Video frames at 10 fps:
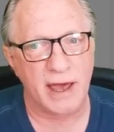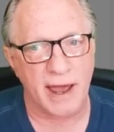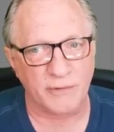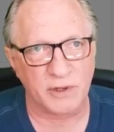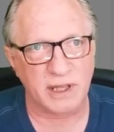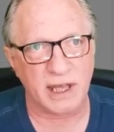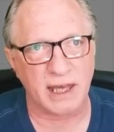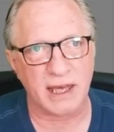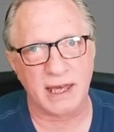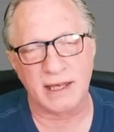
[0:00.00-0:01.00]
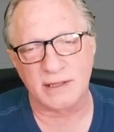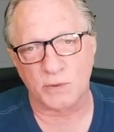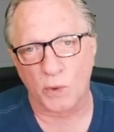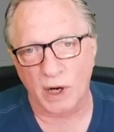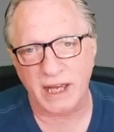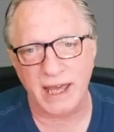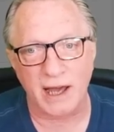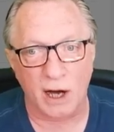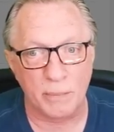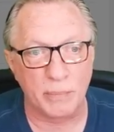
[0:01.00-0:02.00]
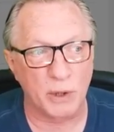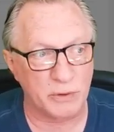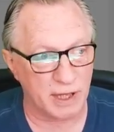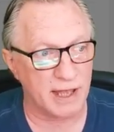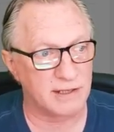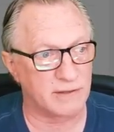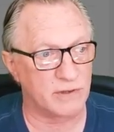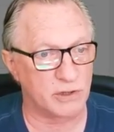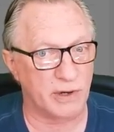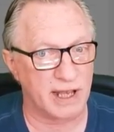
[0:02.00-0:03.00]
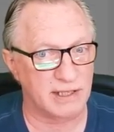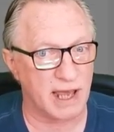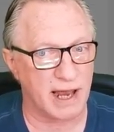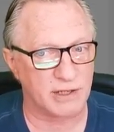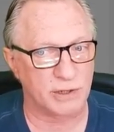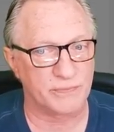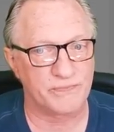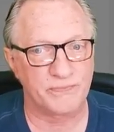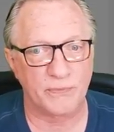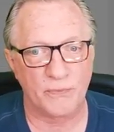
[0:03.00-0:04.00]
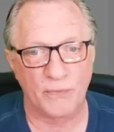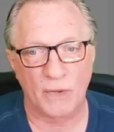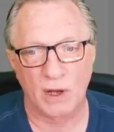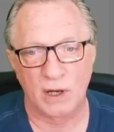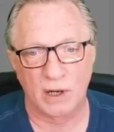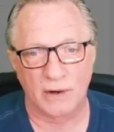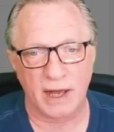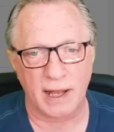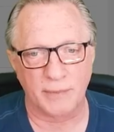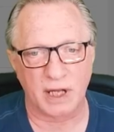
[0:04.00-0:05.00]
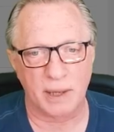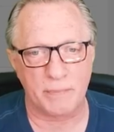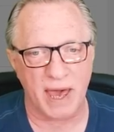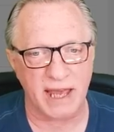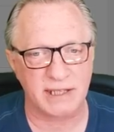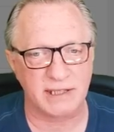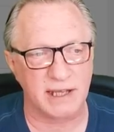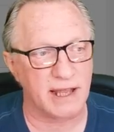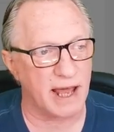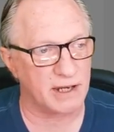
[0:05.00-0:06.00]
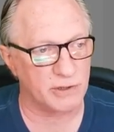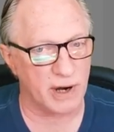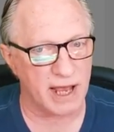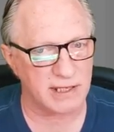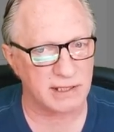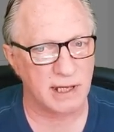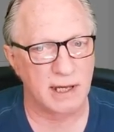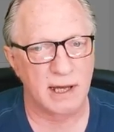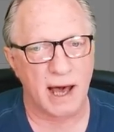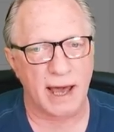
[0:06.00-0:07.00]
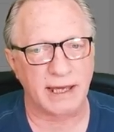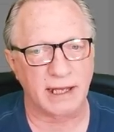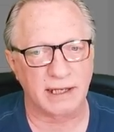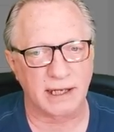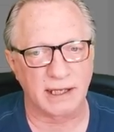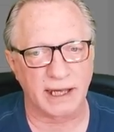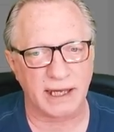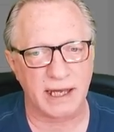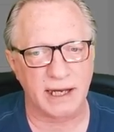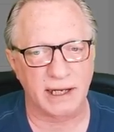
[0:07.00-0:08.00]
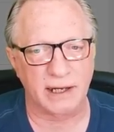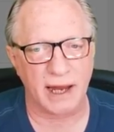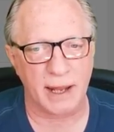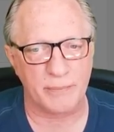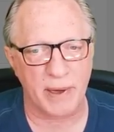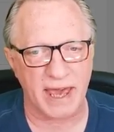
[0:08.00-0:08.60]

everything is working on both ends of the transaction. Right? I'm going to paste in that address. I can click here and